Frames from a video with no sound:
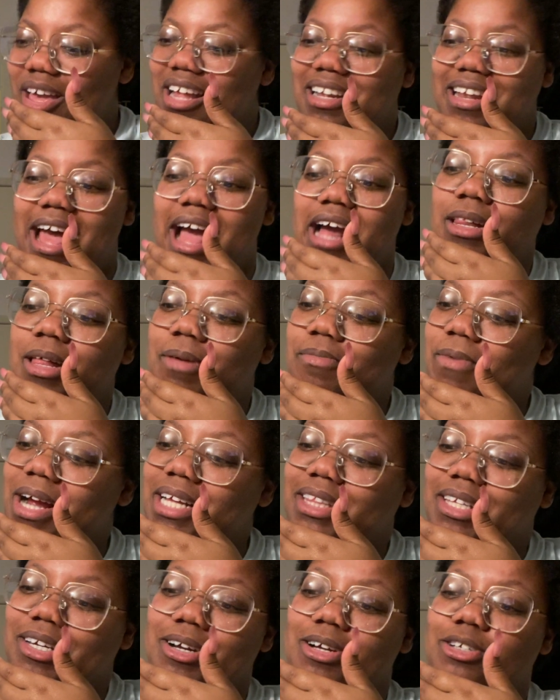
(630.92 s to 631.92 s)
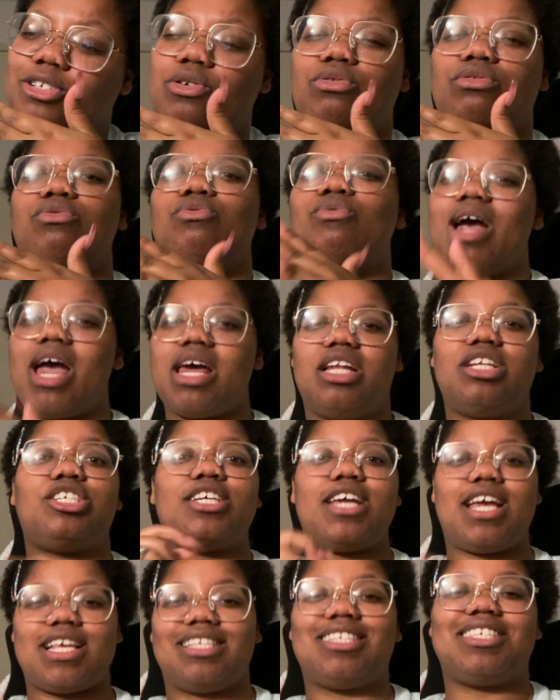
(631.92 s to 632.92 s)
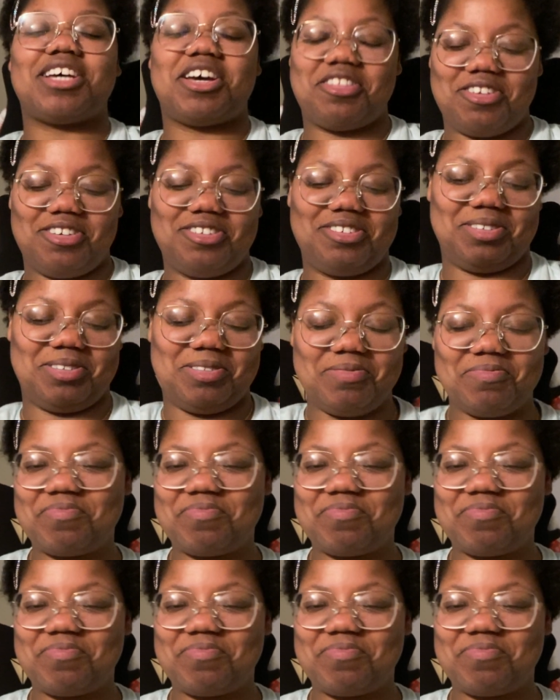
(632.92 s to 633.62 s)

That clip right there, Jungkook had a chance to tell us.